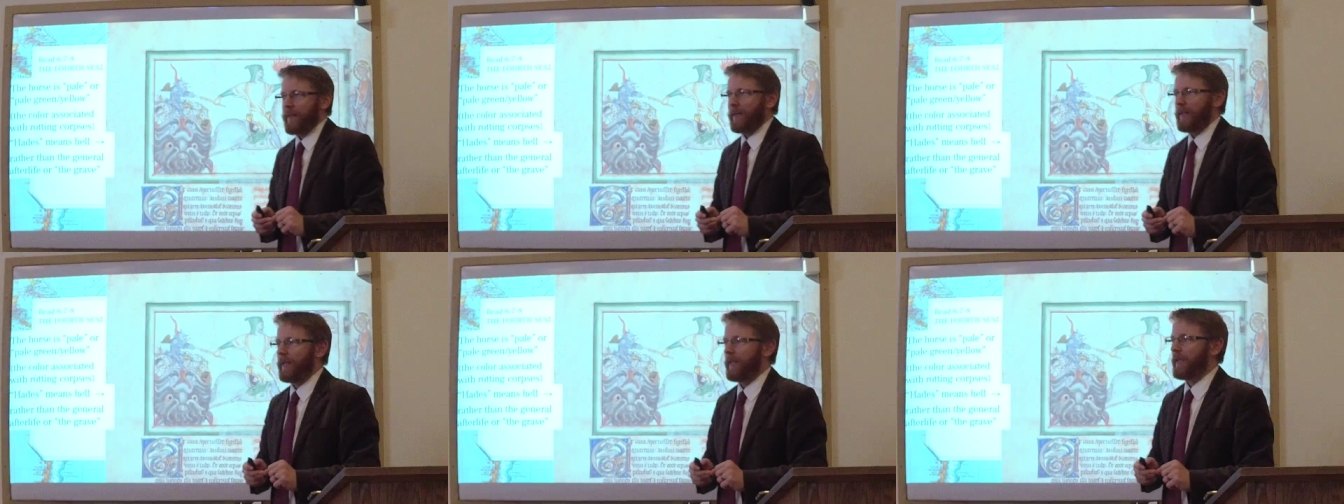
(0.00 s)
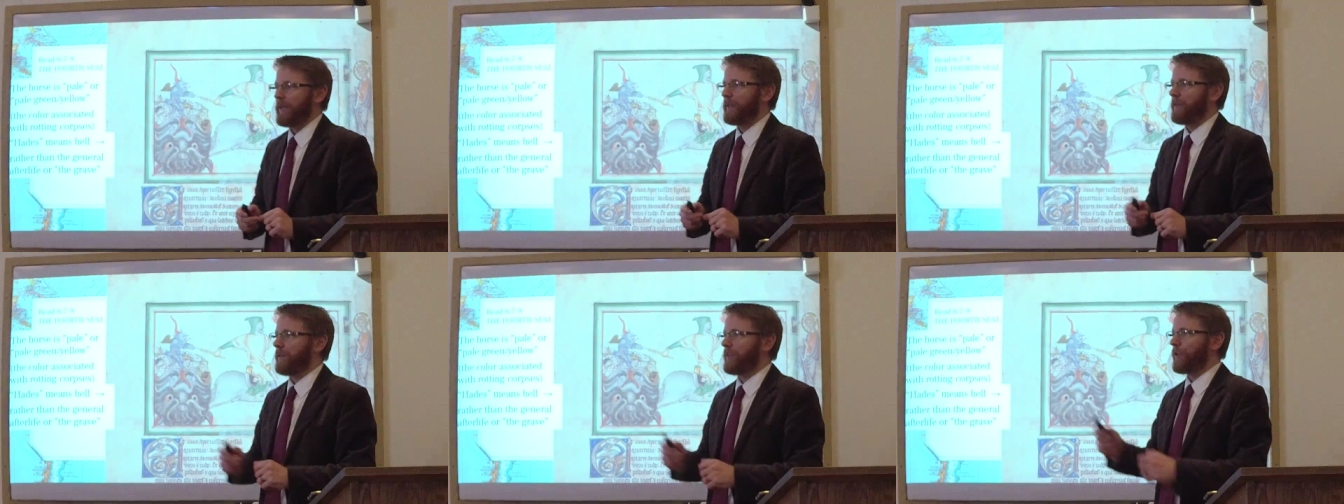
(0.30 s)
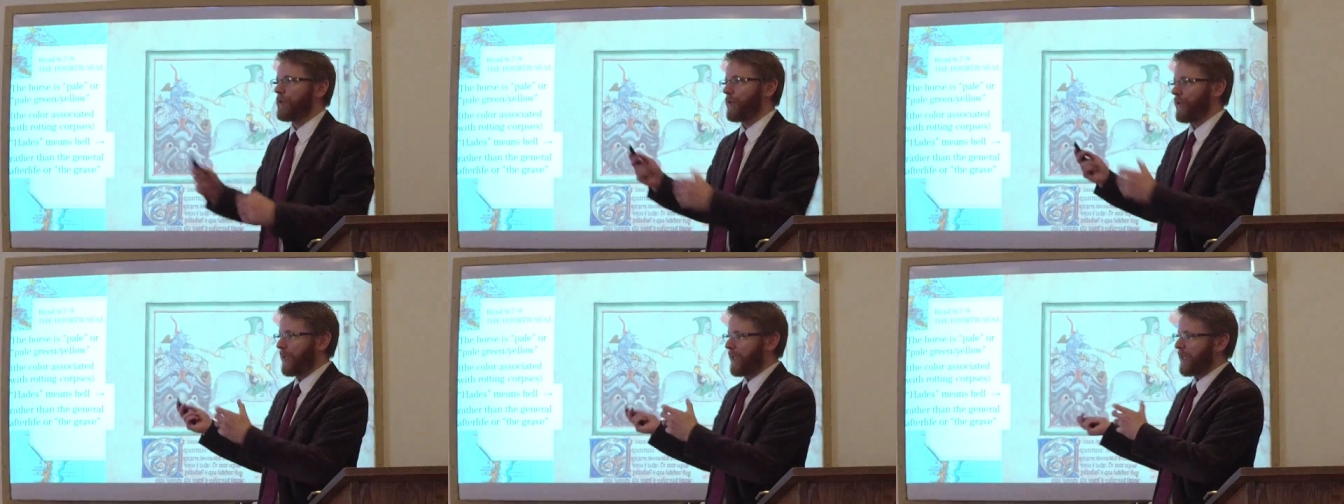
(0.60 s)
In the
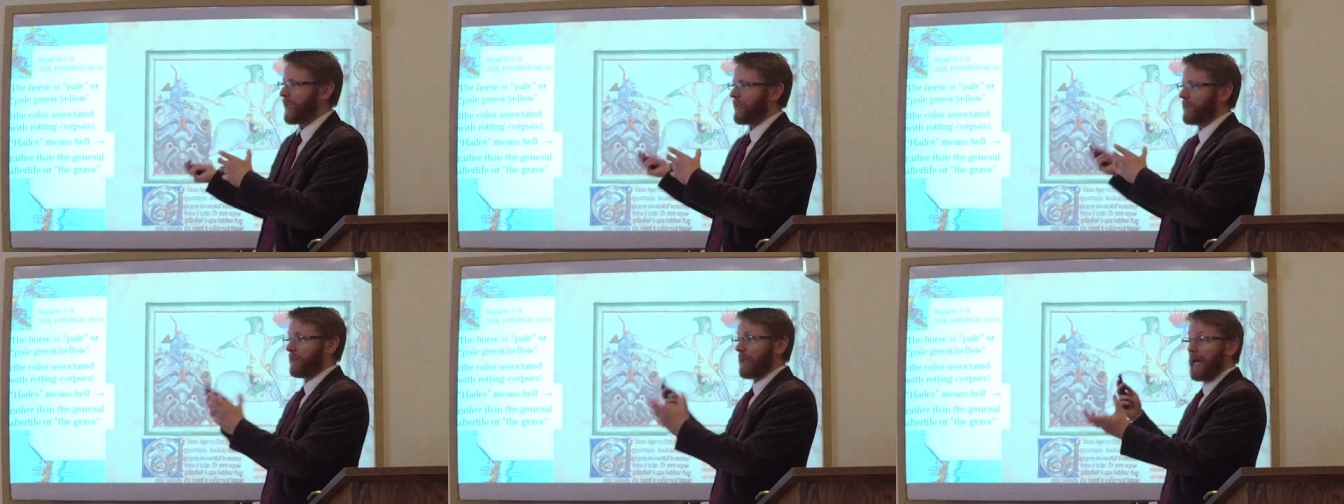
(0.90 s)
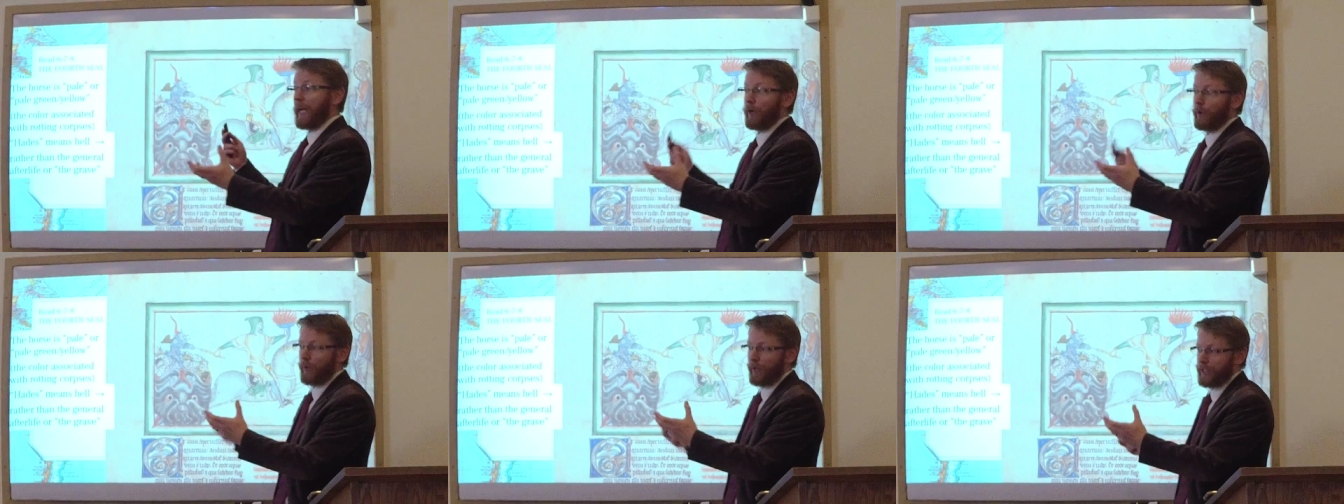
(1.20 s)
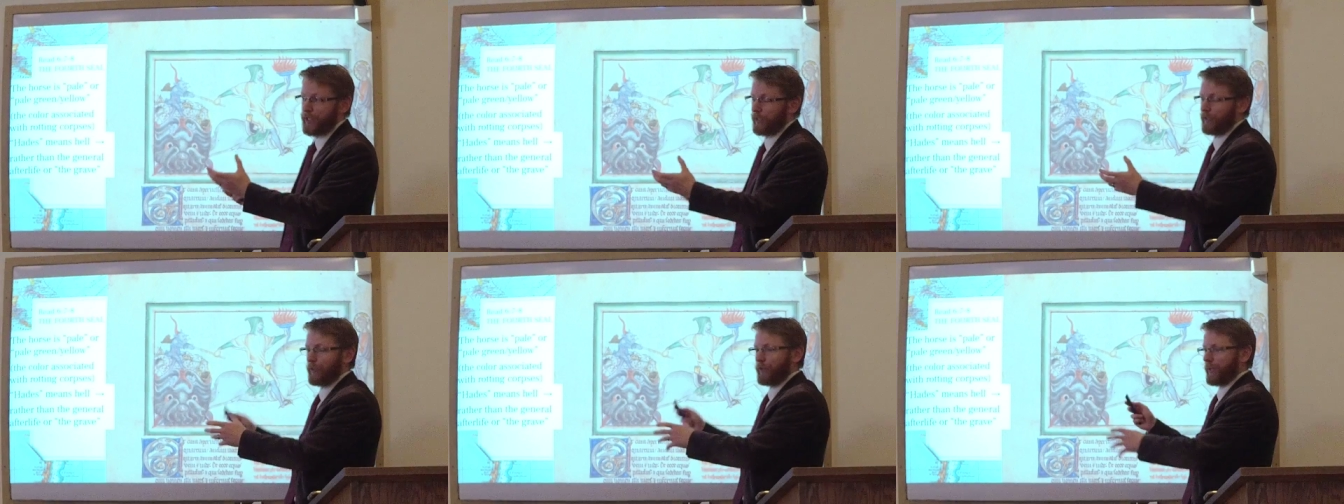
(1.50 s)
Greek
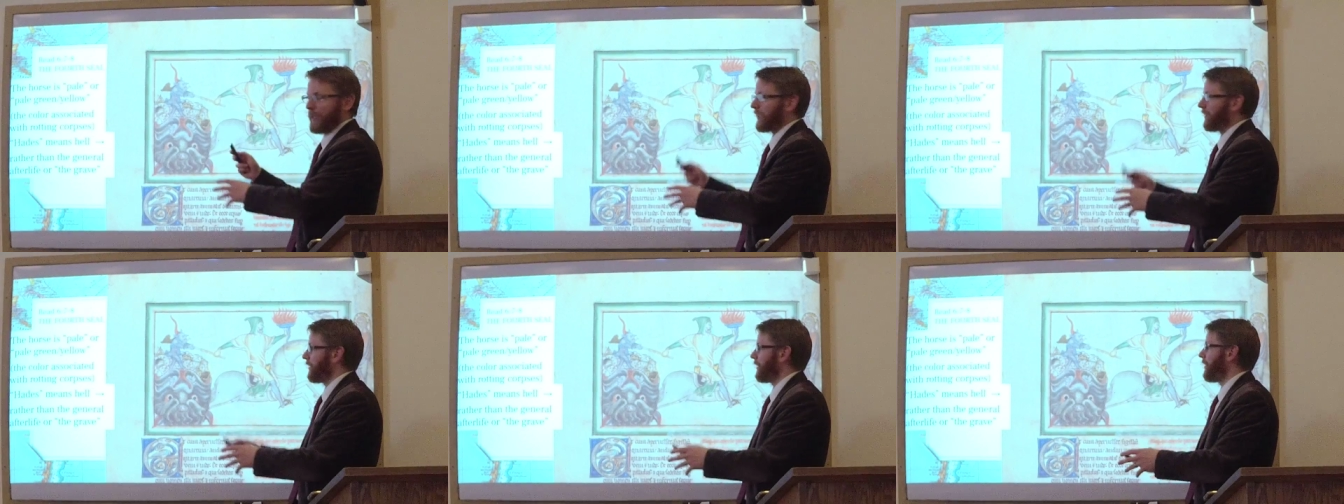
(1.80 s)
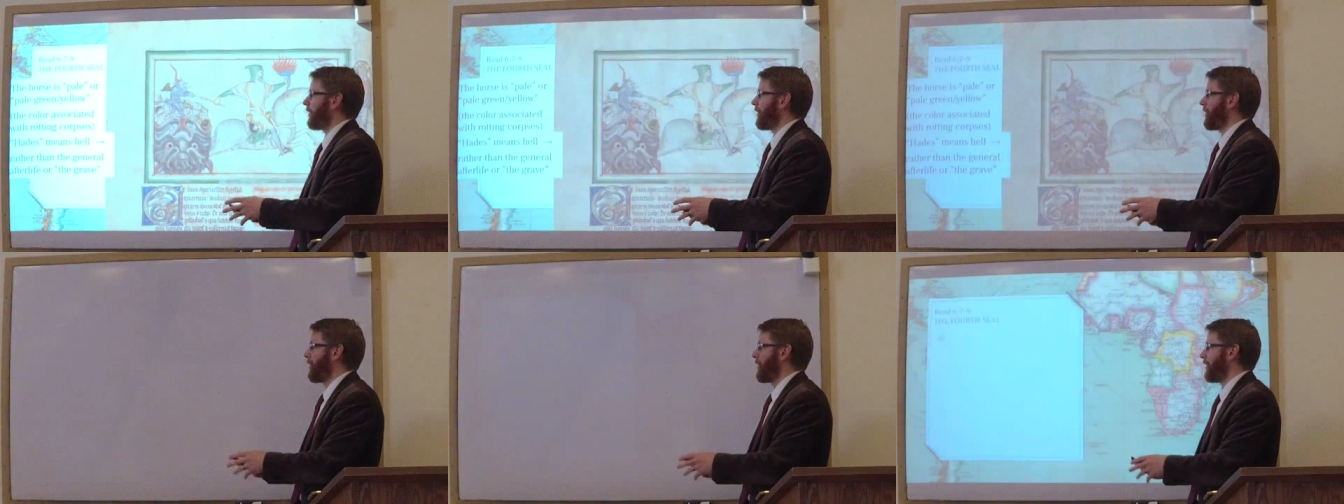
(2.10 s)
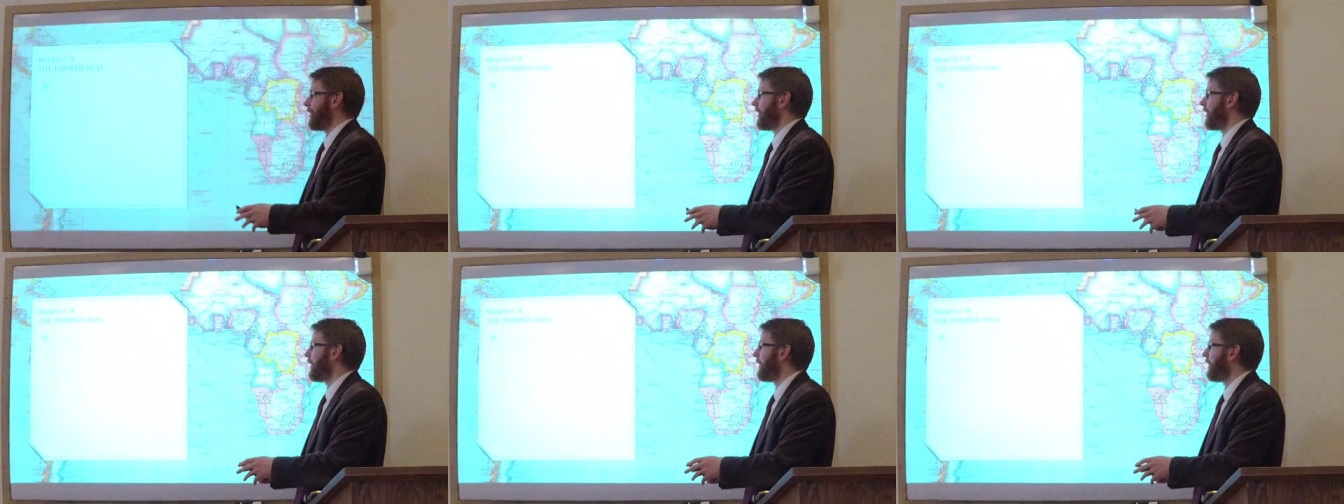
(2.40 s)
language and Greek
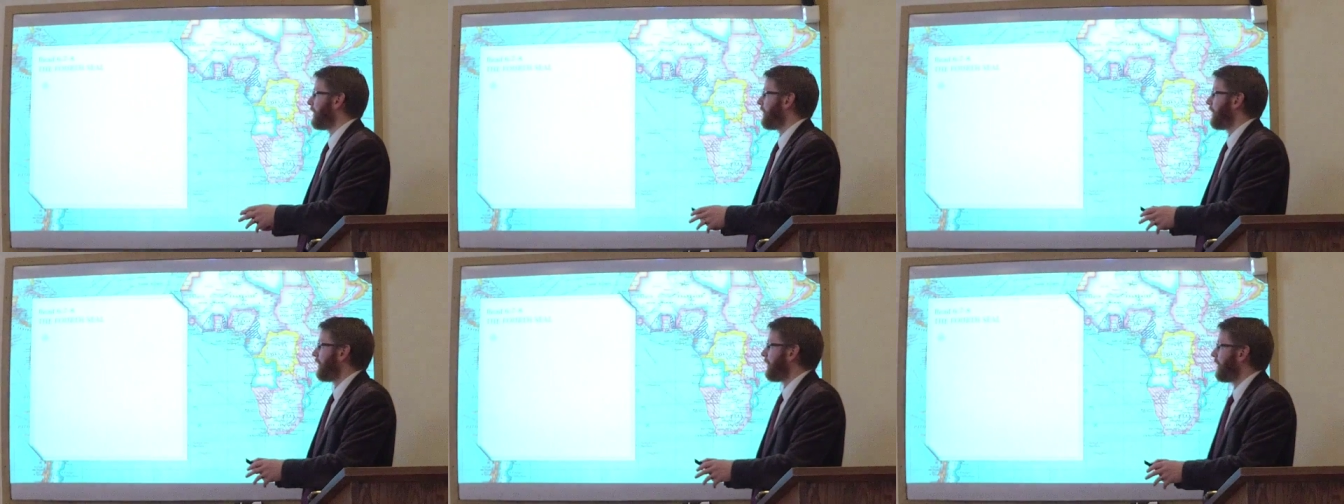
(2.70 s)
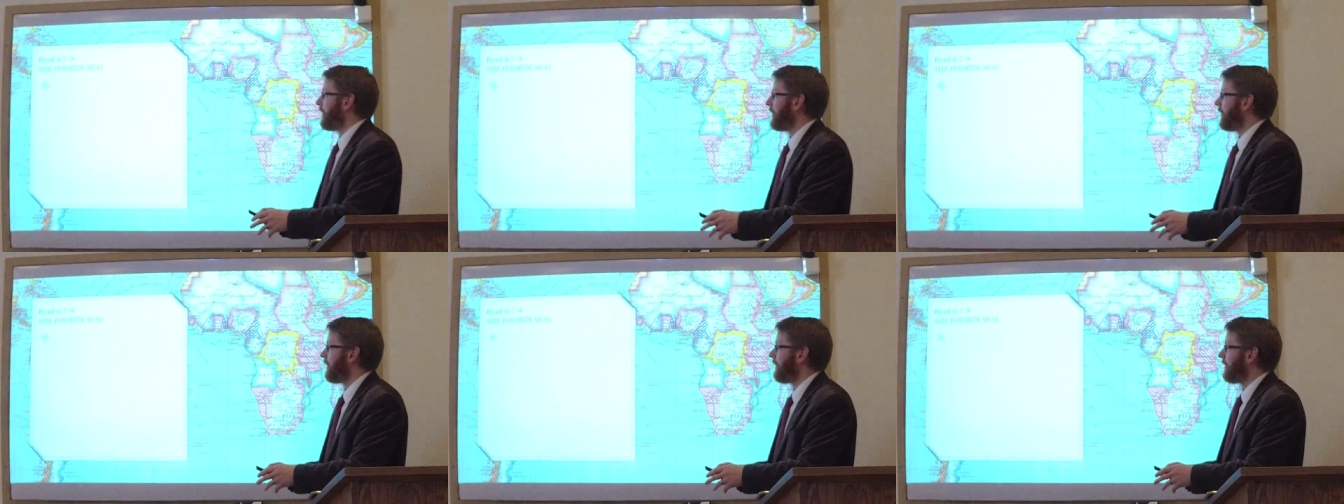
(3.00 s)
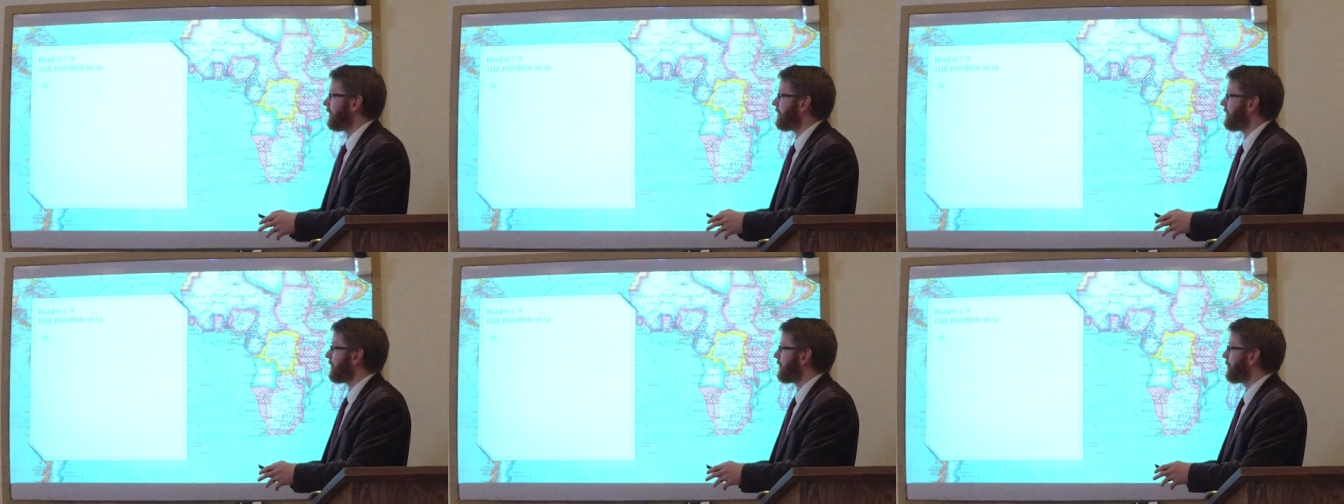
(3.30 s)
literature,
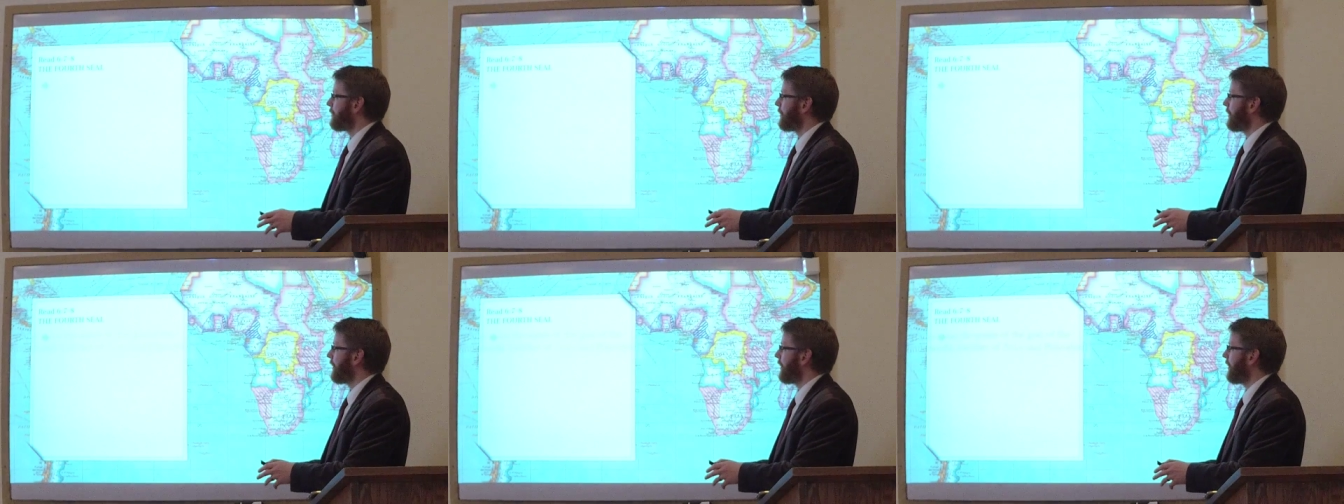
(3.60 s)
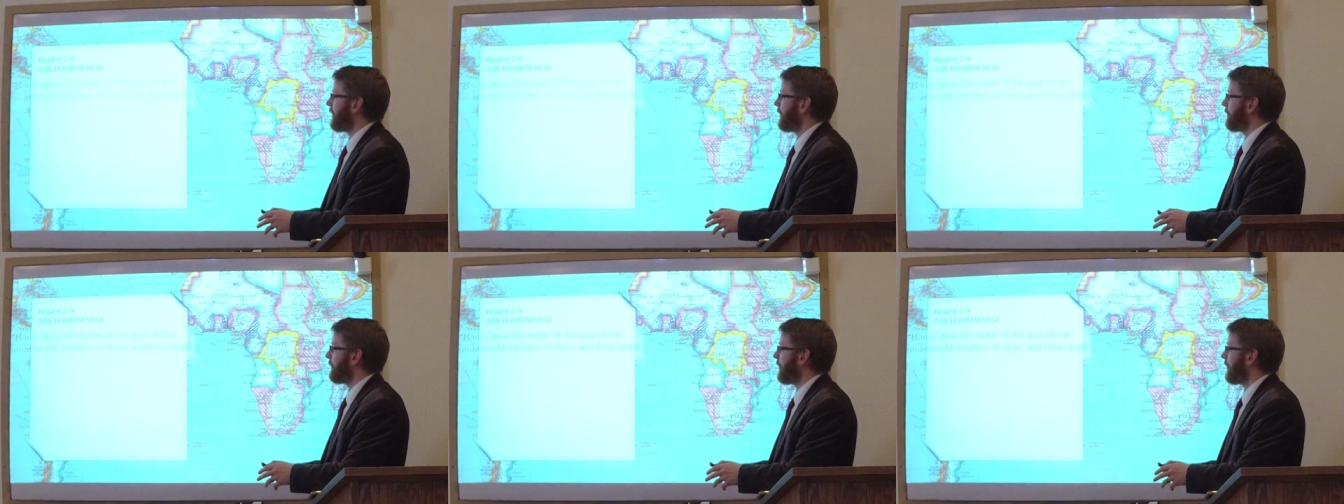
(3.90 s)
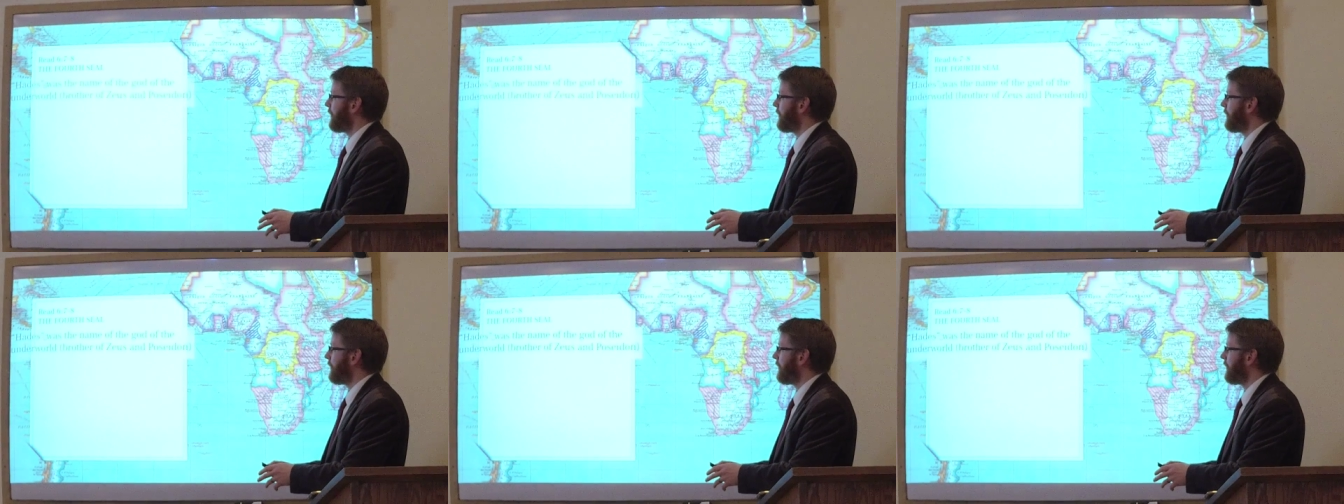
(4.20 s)
is this where I am now?